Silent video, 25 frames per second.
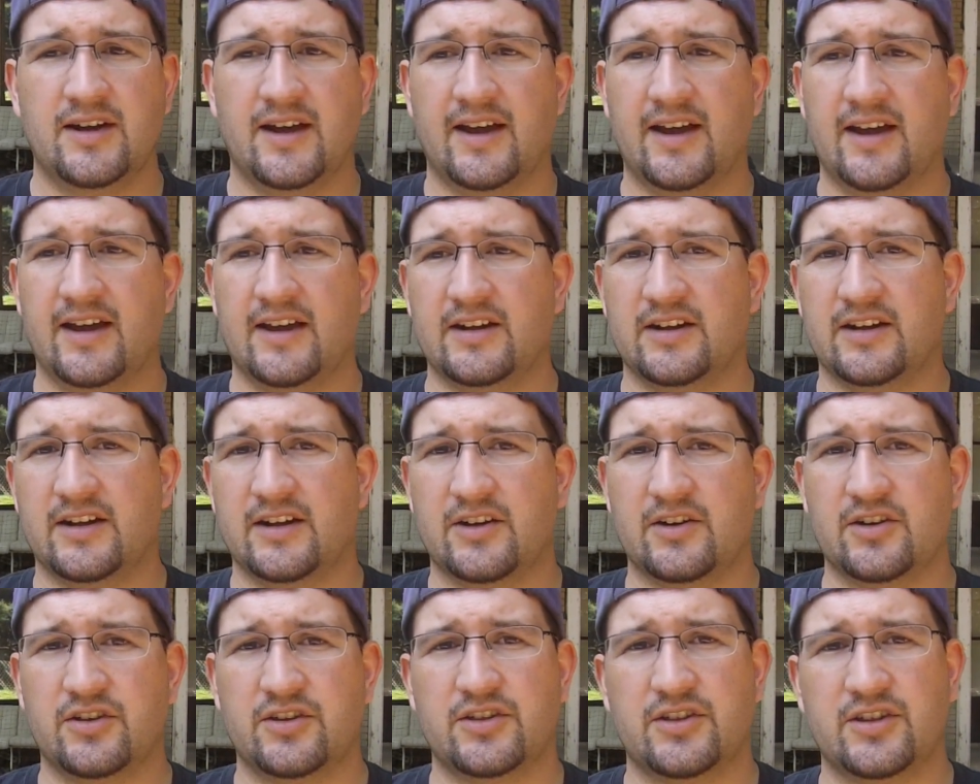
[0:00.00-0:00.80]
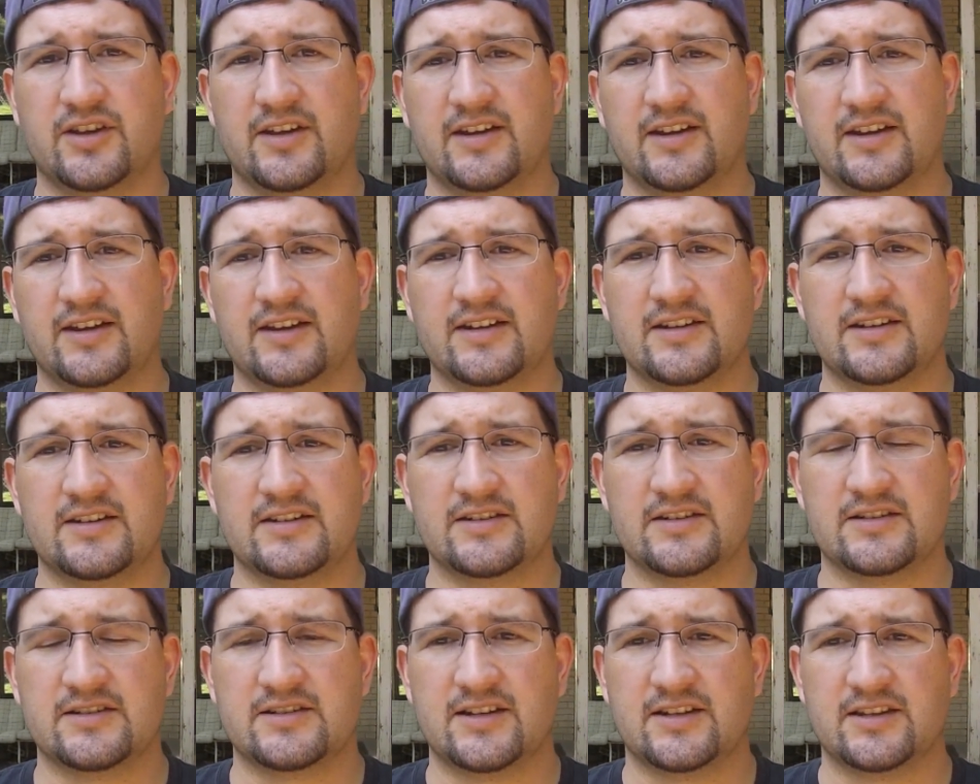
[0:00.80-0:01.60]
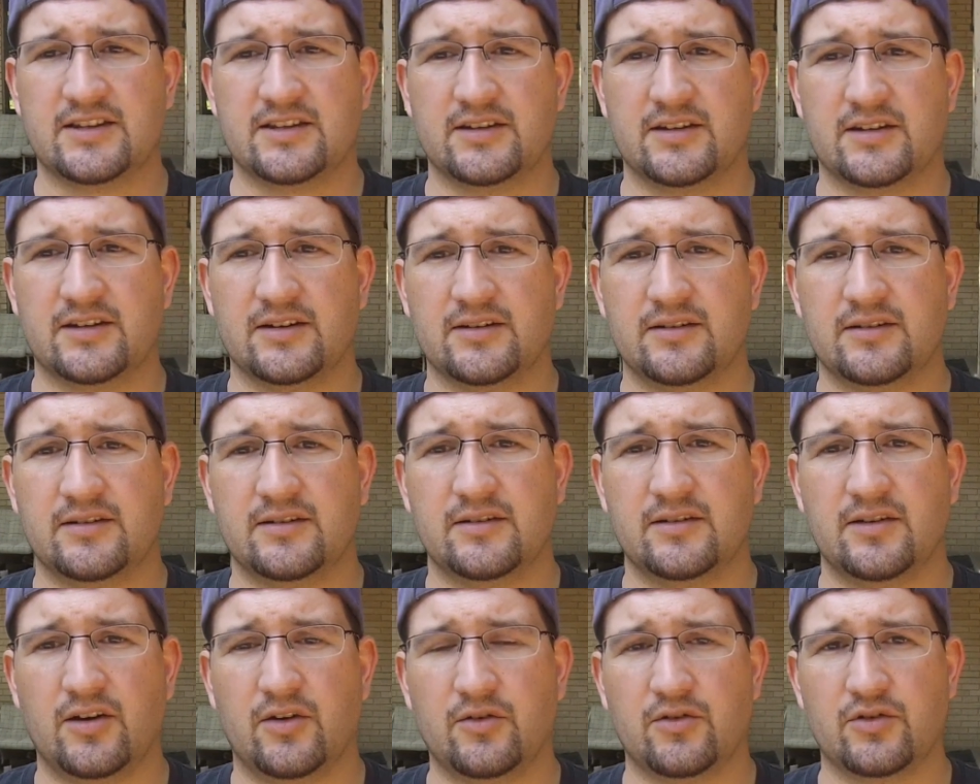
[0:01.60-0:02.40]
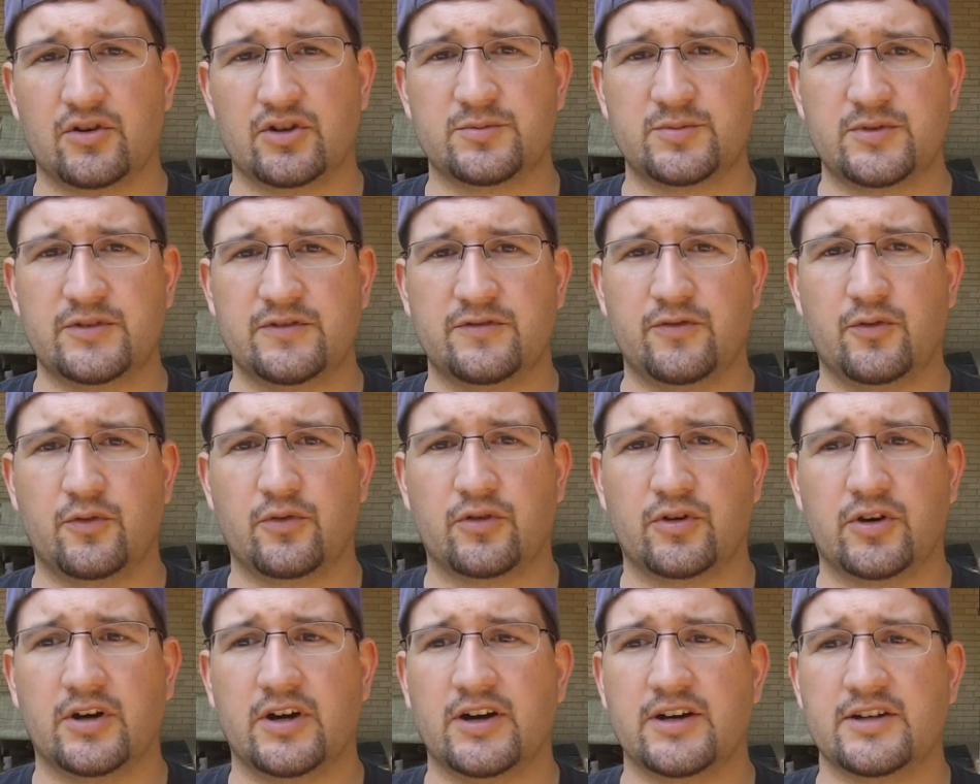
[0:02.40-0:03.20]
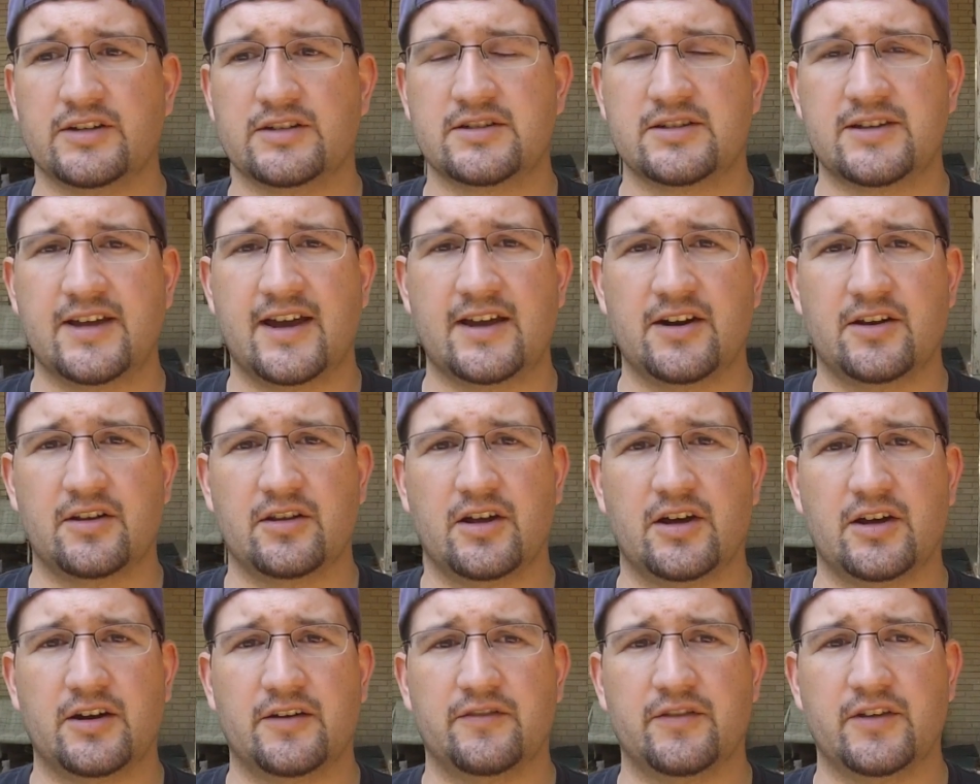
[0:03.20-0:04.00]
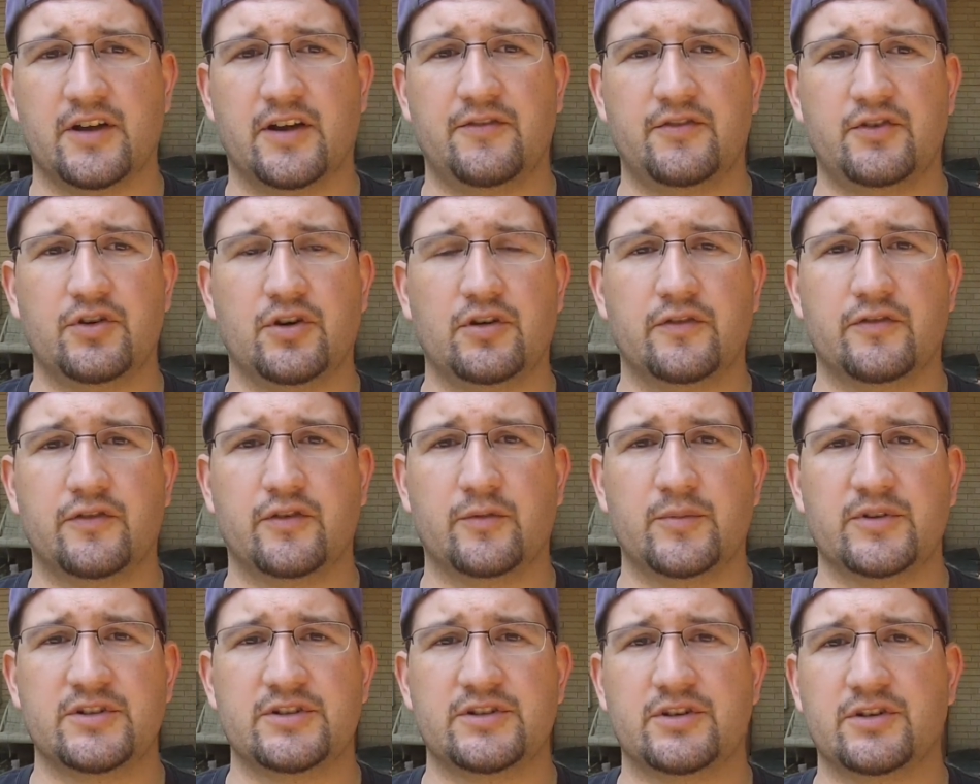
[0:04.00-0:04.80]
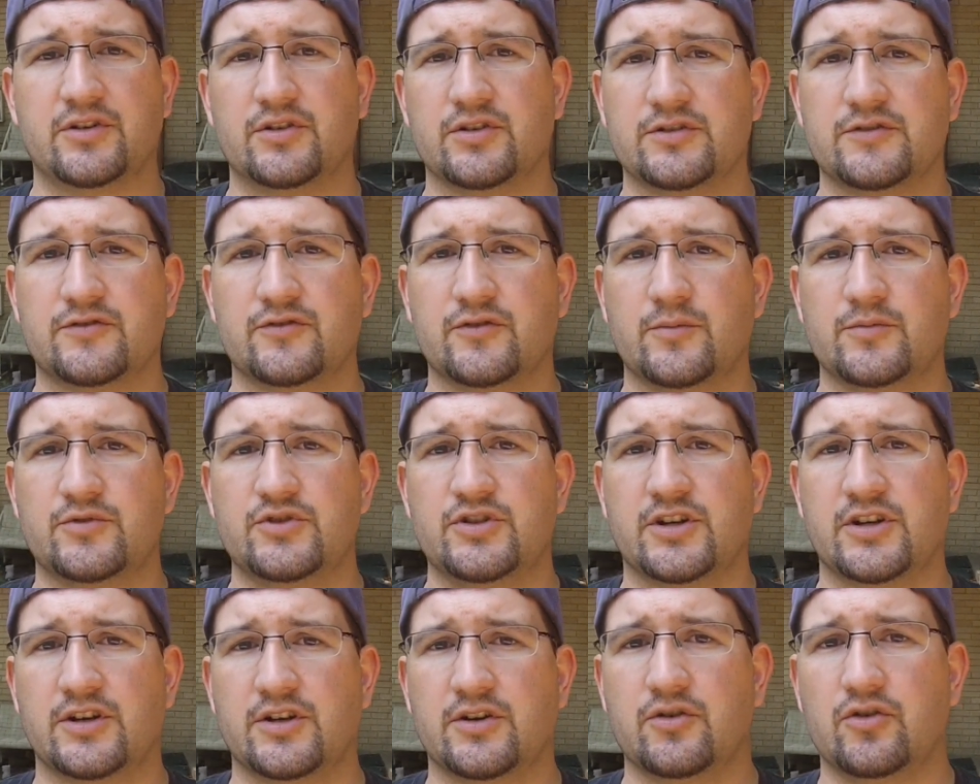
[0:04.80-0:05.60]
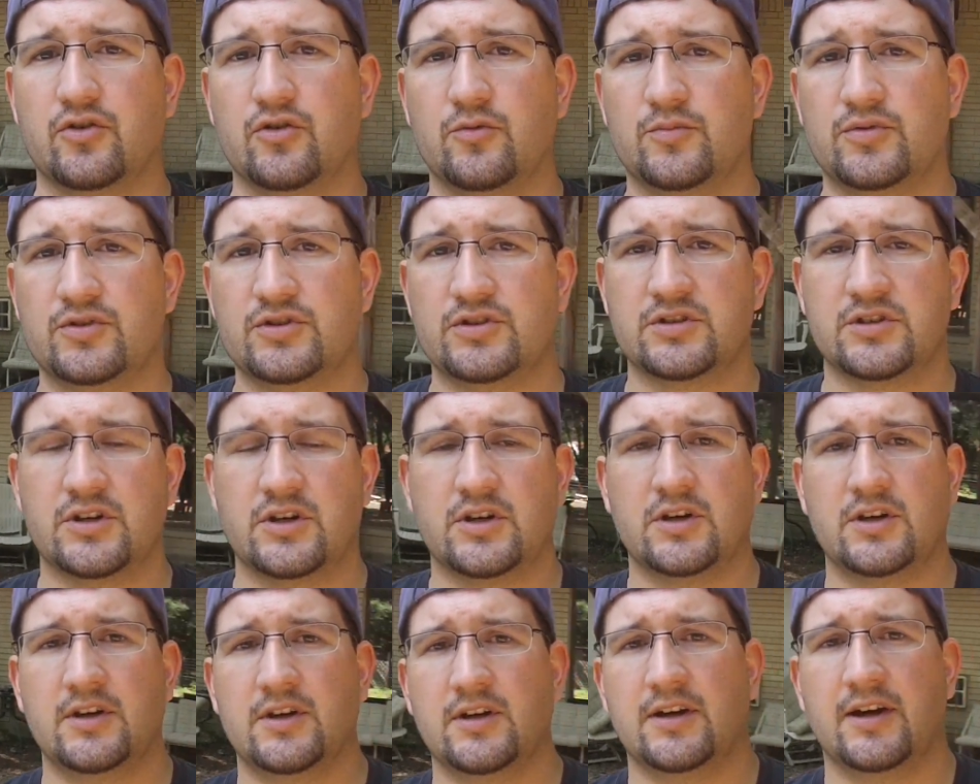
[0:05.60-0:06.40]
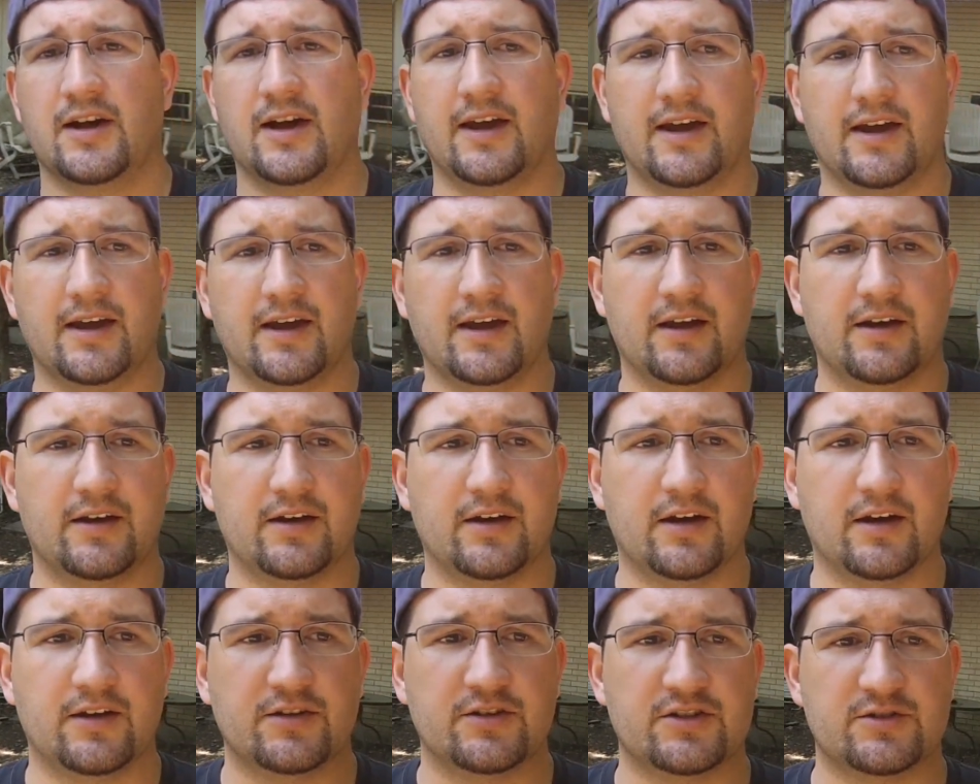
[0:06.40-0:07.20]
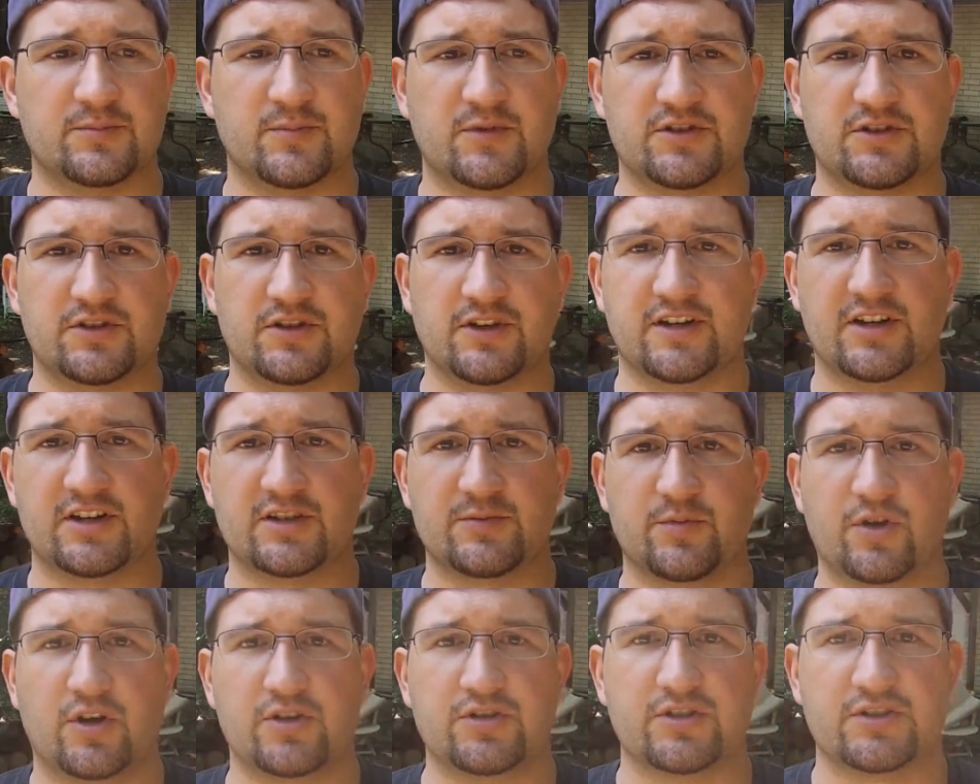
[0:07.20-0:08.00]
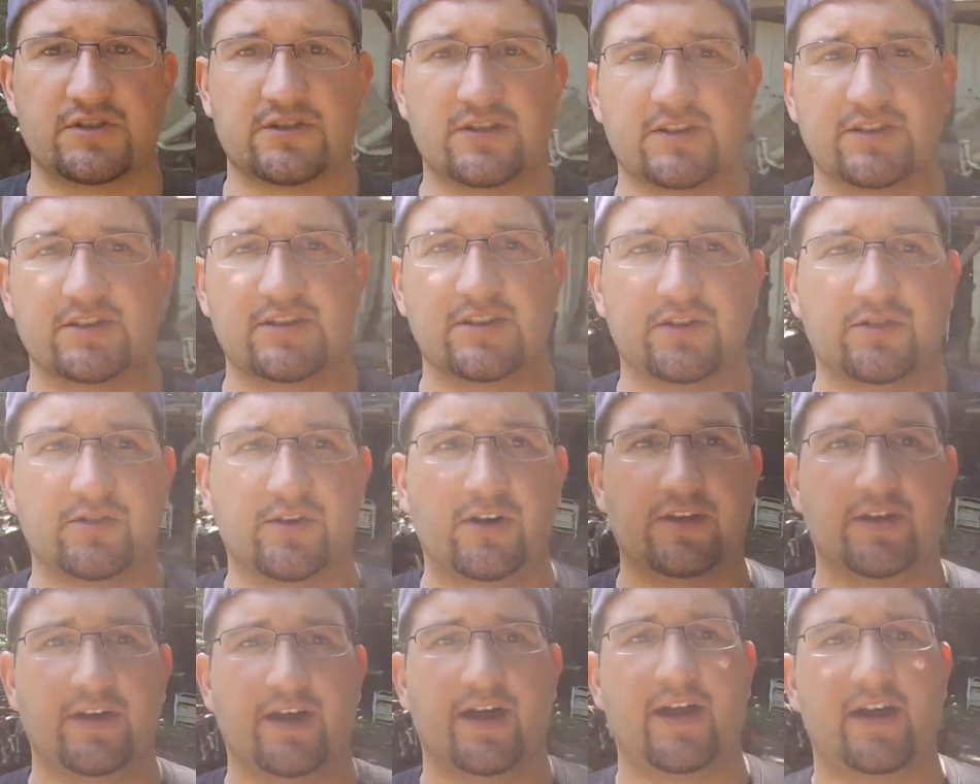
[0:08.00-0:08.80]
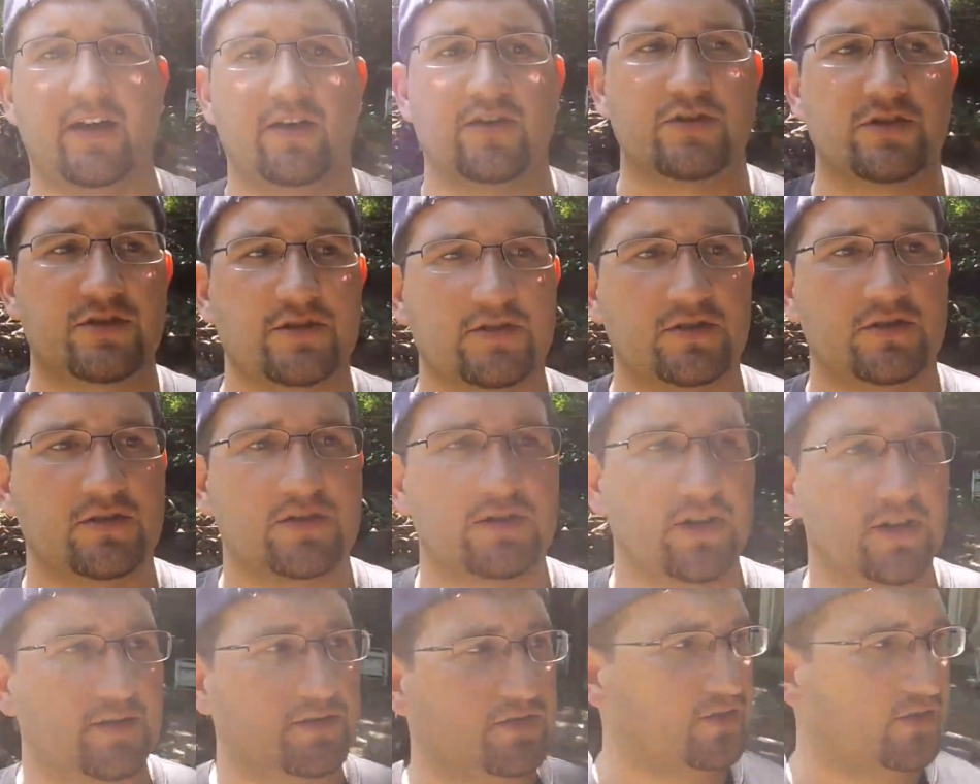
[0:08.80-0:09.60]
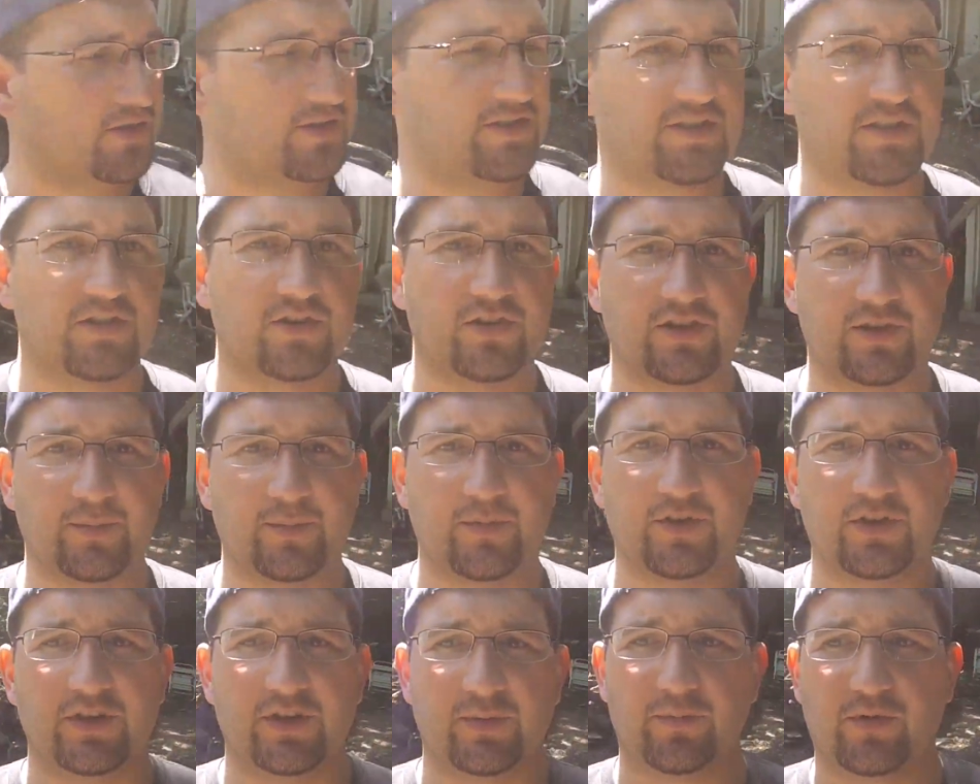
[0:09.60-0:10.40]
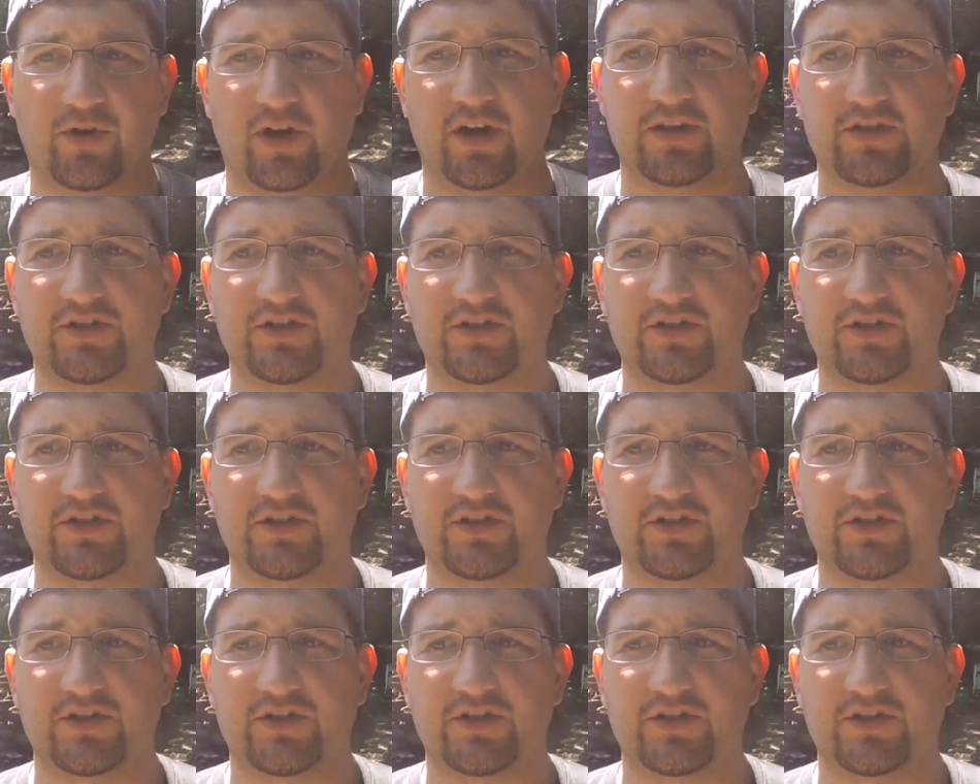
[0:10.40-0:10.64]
and a good thing is that the owners before us had a lot of leftover materials from chicken coops and just miscellaneous projects they did around the house. So it's still in the building